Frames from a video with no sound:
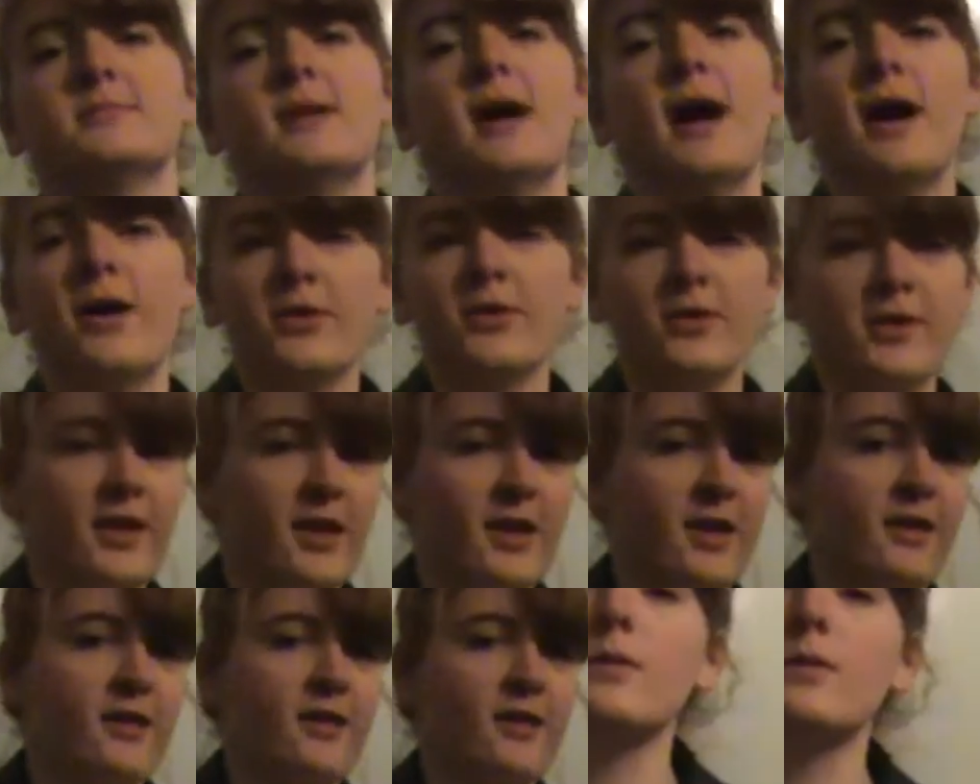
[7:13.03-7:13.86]
I don't
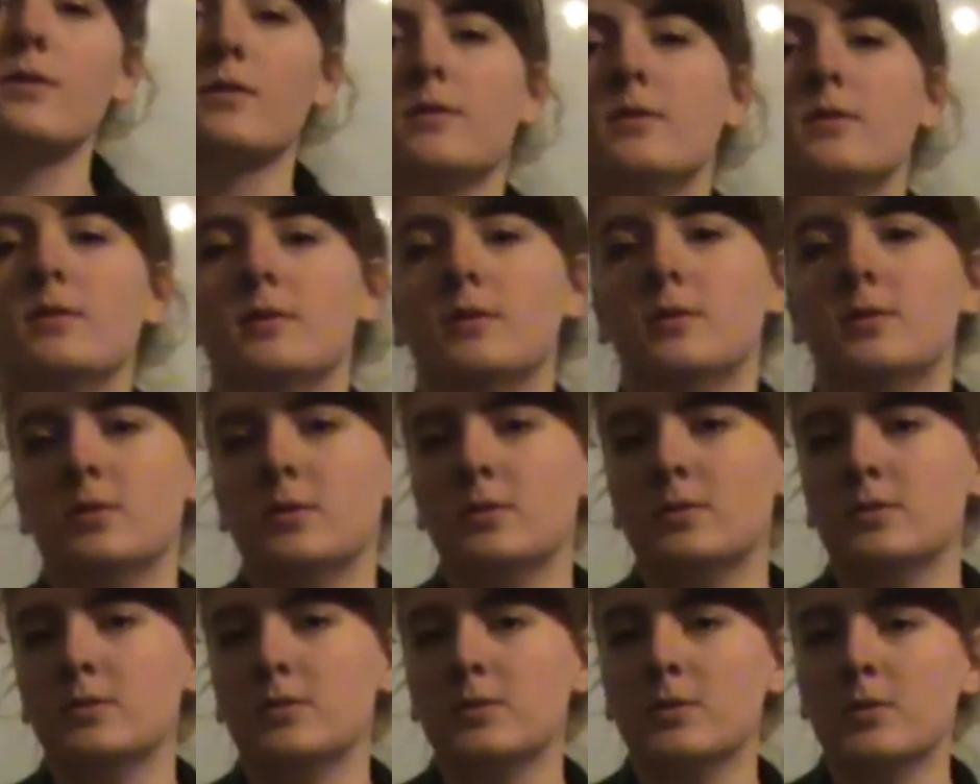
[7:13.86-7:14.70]
care.
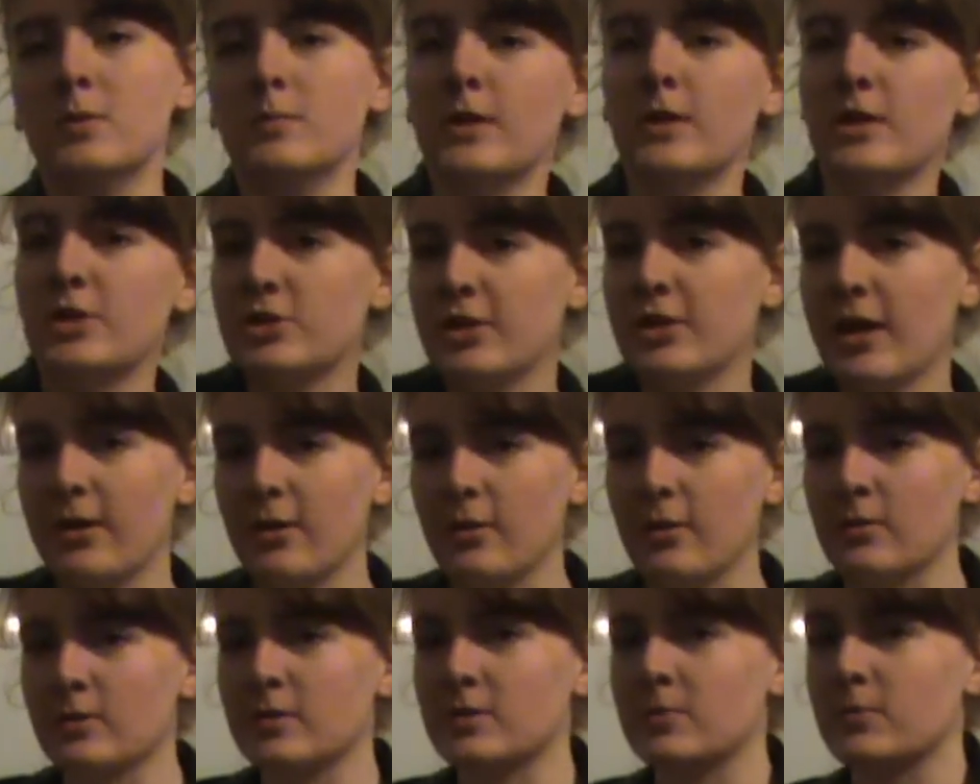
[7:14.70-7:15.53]
Oh, my shadow
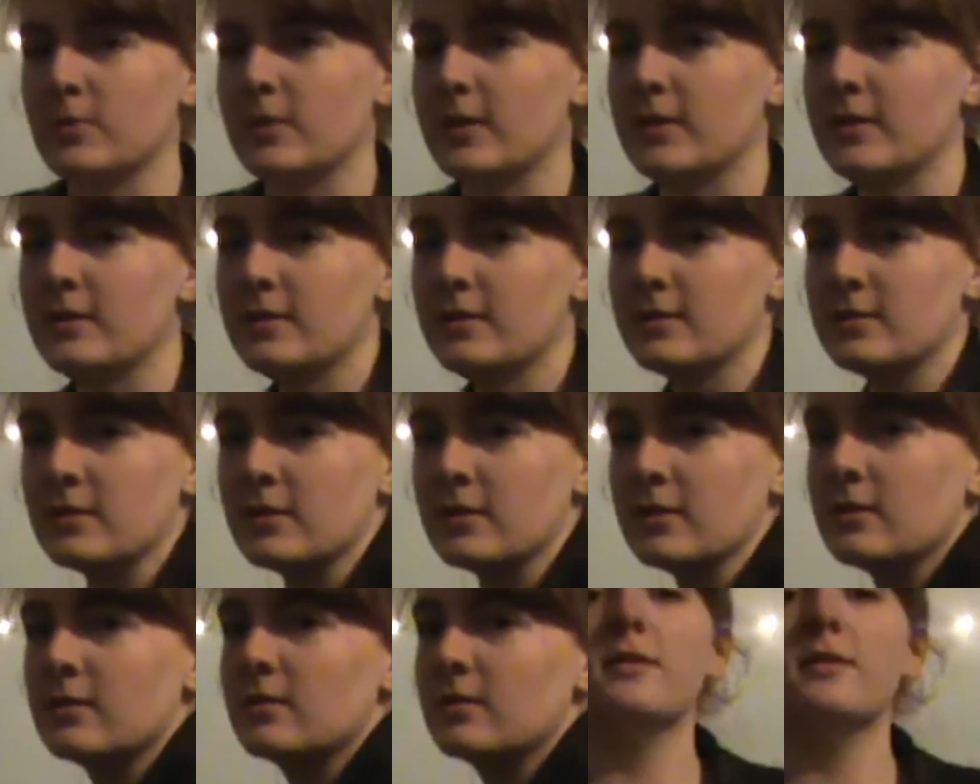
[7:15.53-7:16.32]
looks weird, doesn't it?